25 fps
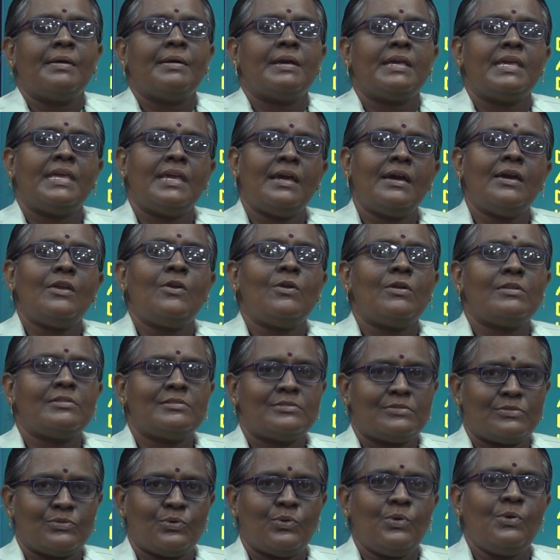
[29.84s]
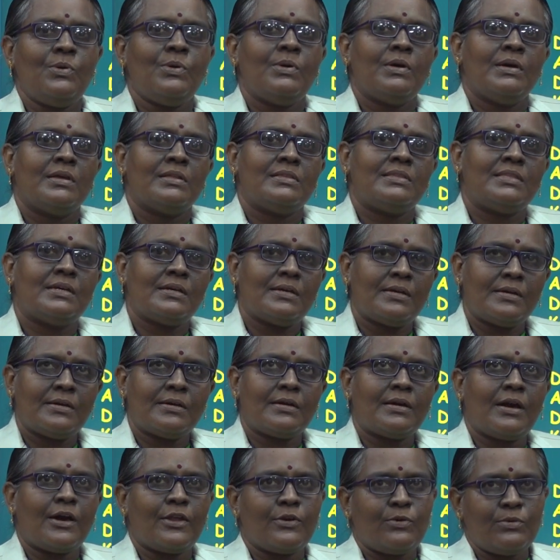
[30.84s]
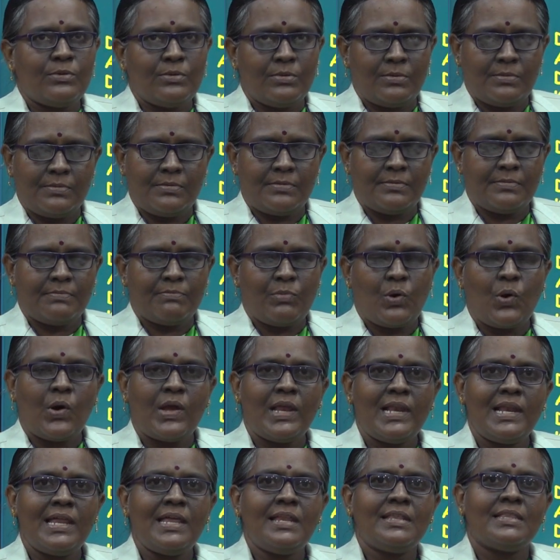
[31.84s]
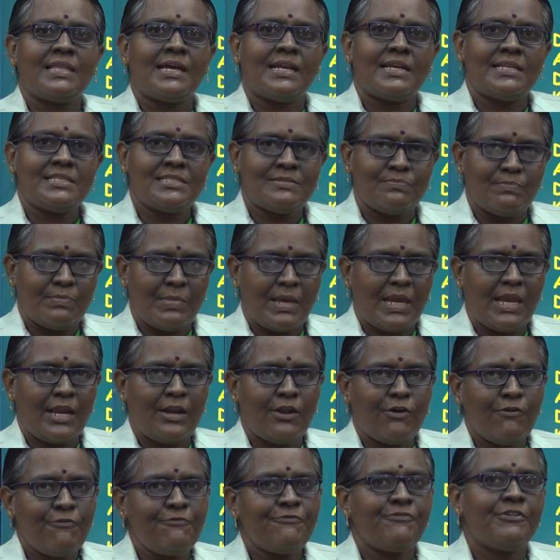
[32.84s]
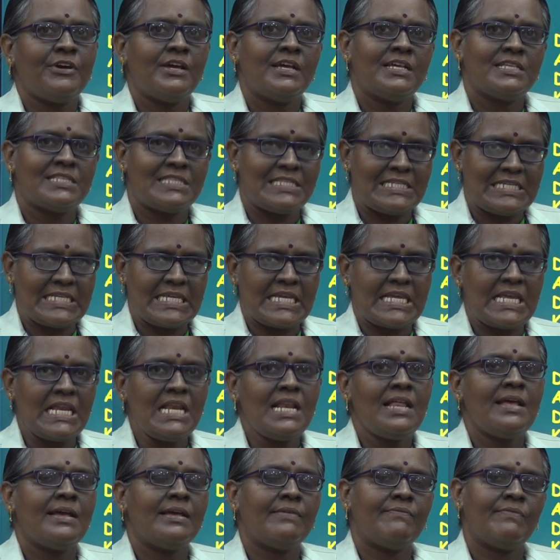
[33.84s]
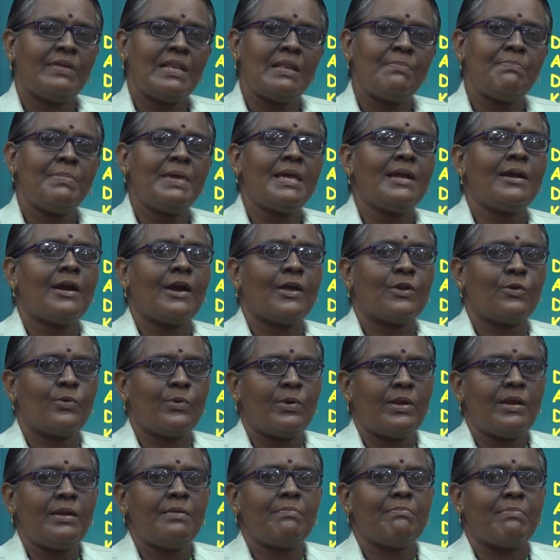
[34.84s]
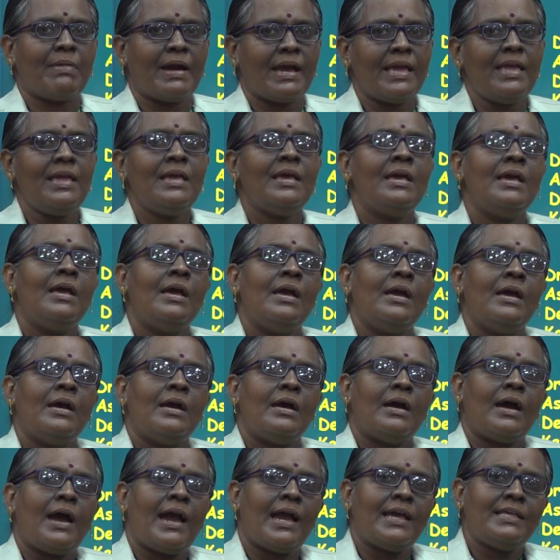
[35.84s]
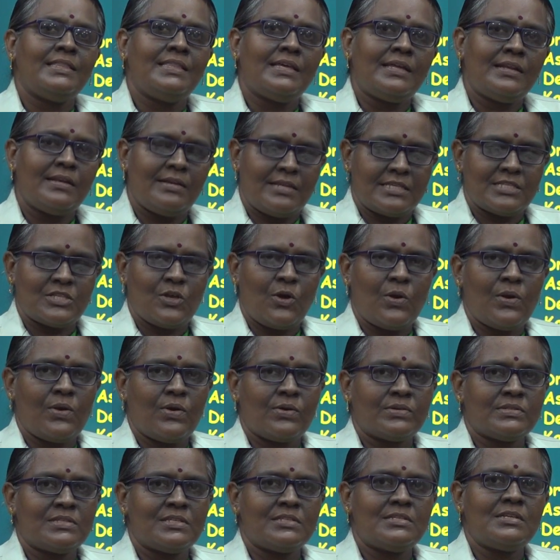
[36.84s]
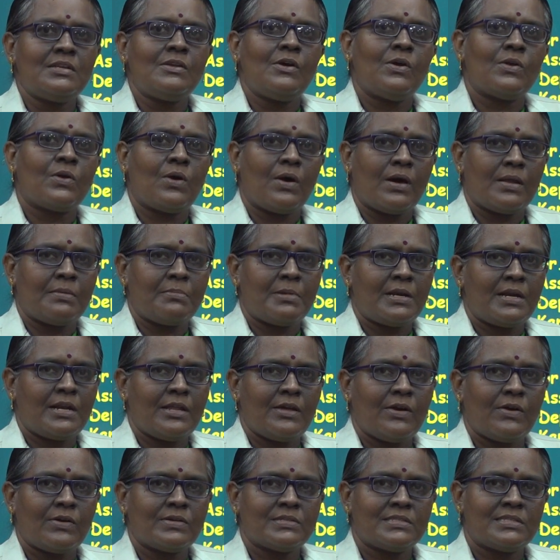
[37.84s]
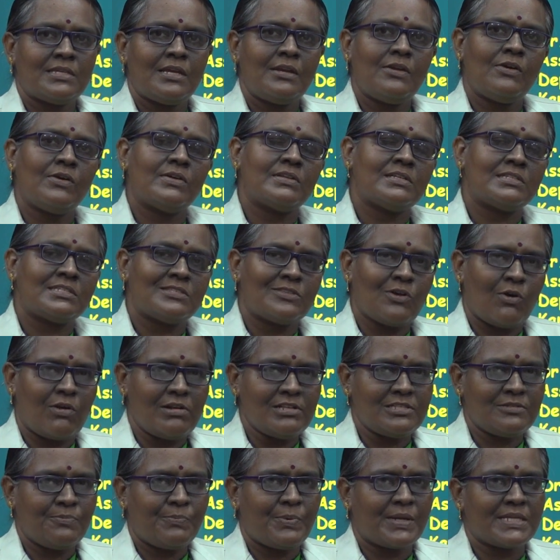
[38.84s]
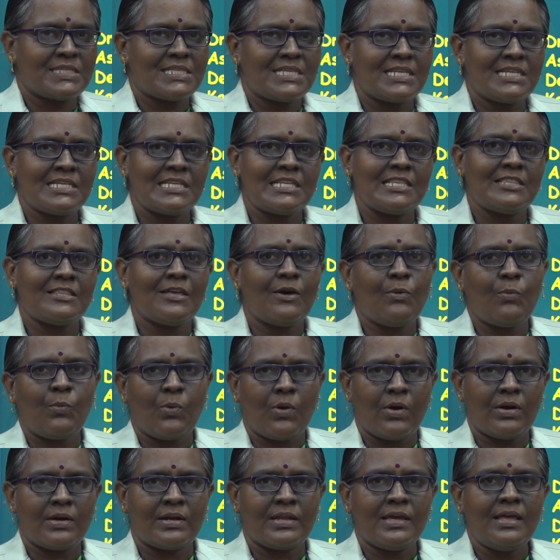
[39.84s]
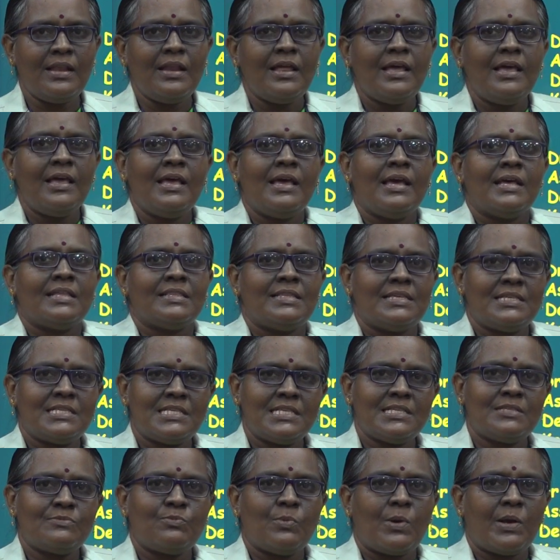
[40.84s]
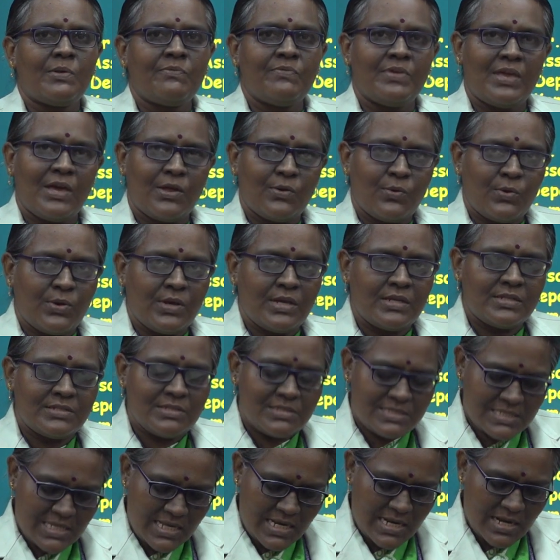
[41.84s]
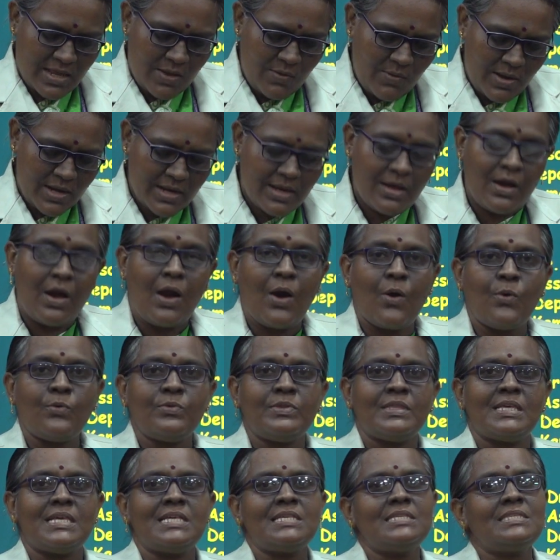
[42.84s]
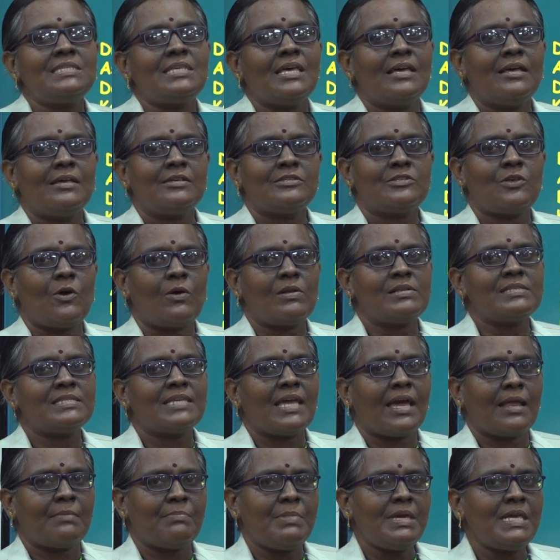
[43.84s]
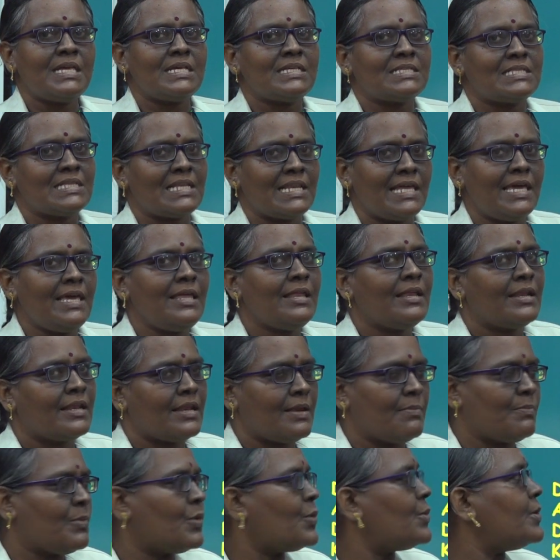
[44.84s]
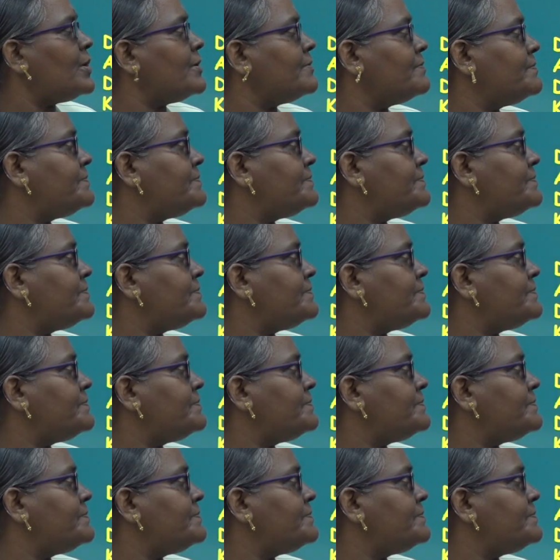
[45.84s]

Here also the boiler that is made of steel will be corroded by either dissolved oxygen or carbon dioxide or salts present in the water. This is what we are going to see now and how these salts can be easily removed.